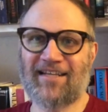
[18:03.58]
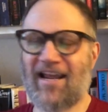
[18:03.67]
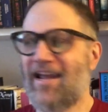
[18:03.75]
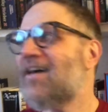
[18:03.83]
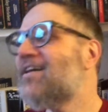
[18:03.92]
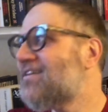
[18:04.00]

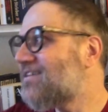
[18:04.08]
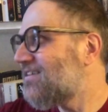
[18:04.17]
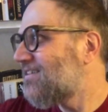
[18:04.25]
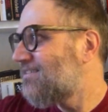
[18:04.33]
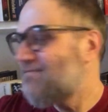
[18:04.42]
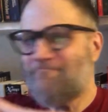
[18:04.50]
and
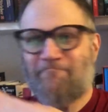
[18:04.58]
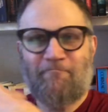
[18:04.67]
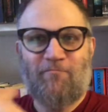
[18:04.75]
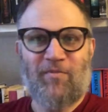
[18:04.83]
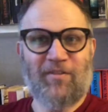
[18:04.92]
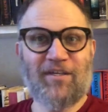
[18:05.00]

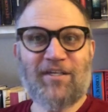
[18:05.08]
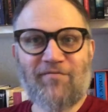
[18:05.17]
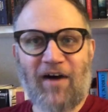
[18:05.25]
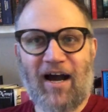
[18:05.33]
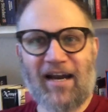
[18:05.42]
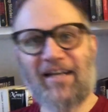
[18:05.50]
the
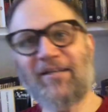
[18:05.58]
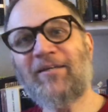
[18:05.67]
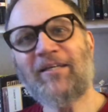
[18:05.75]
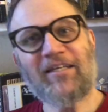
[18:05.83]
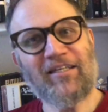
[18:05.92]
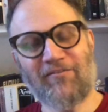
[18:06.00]
divine,
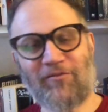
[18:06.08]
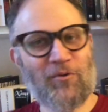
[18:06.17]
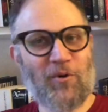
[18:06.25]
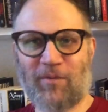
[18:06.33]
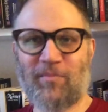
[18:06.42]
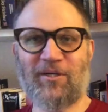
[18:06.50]
if we
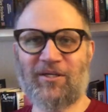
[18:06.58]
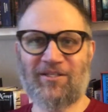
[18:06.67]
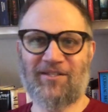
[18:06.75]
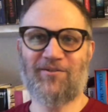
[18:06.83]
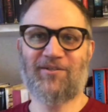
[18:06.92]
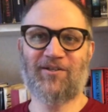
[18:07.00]
want to put it
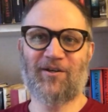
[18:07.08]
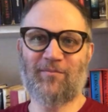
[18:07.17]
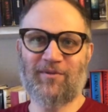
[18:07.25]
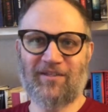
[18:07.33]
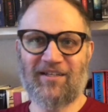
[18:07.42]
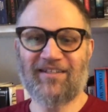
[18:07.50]
in those
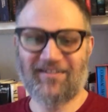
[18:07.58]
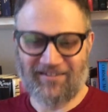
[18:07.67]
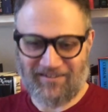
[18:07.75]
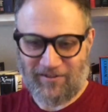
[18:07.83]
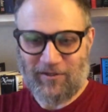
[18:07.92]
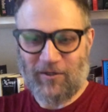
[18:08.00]
terms that,
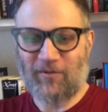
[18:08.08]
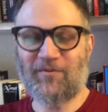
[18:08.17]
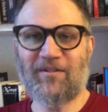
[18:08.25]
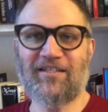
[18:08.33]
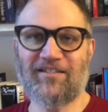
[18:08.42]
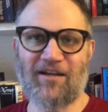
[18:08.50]

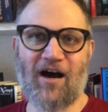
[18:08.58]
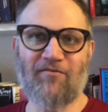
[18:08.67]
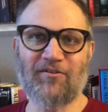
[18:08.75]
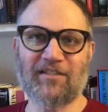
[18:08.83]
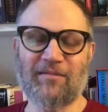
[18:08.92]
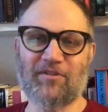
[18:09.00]
this
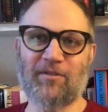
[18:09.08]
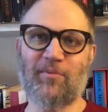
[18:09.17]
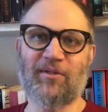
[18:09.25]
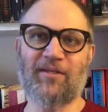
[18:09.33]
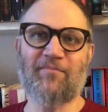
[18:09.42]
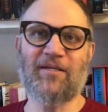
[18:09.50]
novel seems to
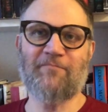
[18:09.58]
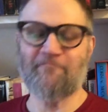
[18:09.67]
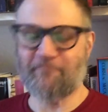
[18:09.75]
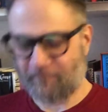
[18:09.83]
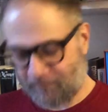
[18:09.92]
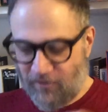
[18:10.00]
put them in,
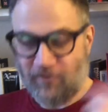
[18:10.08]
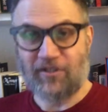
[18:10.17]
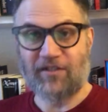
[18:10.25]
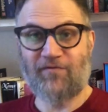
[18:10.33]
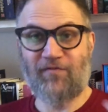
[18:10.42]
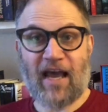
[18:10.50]

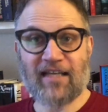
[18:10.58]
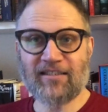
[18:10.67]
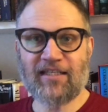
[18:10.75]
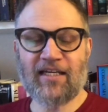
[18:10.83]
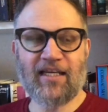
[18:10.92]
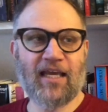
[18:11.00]
which is
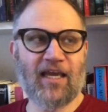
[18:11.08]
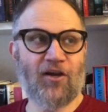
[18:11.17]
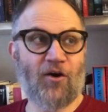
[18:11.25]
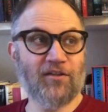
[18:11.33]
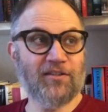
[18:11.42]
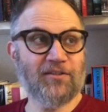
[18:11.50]
fascinating. And
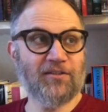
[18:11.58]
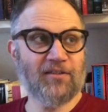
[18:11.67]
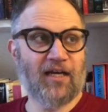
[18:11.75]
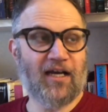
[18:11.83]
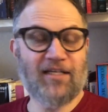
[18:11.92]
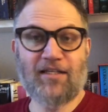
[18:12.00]
also,
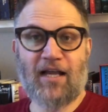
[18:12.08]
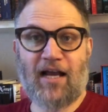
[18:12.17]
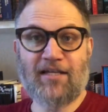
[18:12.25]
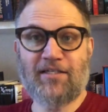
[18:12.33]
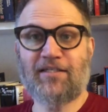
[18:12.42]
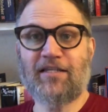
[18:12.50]

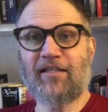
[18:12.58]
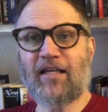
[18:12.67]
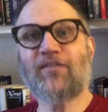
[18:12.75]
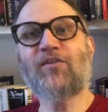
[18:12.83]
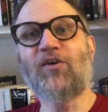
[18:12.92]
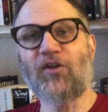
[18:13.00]
I just think
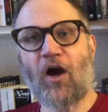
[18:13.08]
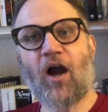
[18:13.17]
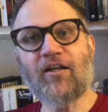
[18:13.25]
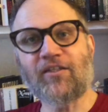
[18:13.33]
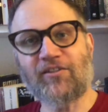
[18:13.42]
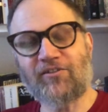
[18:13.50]
that's good
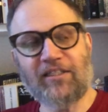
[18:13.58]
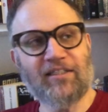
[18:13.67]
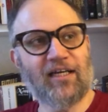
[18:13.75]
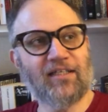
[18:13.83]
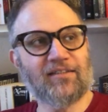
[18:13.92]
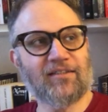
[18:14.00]
artistry.
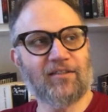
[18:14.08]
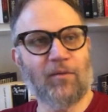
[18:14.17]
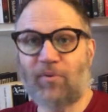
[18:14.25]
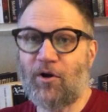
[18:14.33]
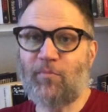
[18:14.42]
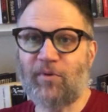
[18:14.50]
That's
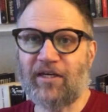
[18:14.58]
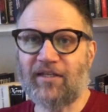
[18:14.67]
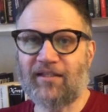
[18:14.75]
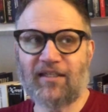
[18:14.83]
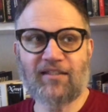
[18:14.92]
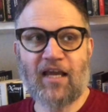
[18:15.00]

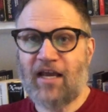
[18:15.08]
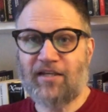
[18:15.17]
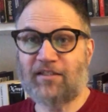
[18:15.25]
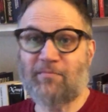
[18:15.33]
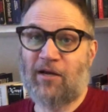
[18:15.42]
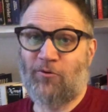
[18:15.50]
appropriate. It
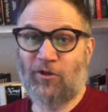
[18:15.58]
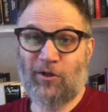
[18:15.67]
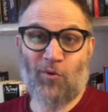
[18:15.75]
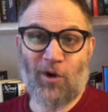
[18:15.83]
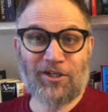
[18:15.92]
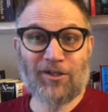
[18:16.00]
doesn't matter really
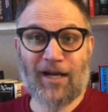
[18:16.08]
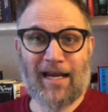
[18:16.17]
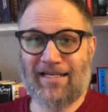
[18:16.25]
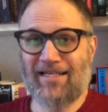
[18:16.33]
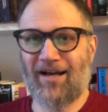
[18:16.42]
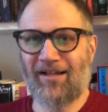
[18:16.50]
what your
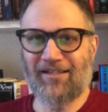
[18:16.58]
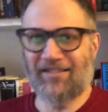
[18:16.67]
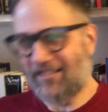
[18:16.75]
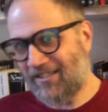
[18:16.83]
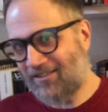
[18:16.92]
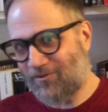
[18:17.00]

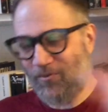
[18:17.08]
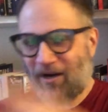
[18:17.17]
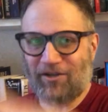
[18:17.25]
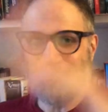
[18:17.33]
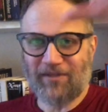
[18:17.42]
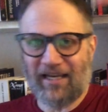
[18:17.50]
ideology is or where
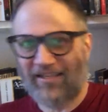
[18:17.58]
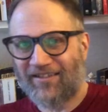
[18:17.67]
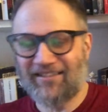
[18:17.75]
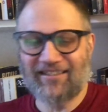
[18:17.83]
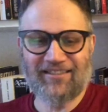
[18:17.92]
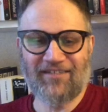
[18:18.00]
you land
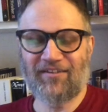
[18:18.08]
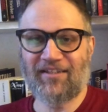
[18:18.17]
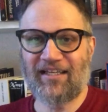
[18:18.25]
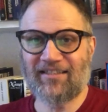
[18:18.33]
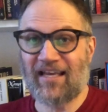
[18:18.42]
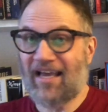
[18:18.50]
on these different
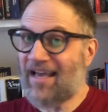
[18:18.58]
things.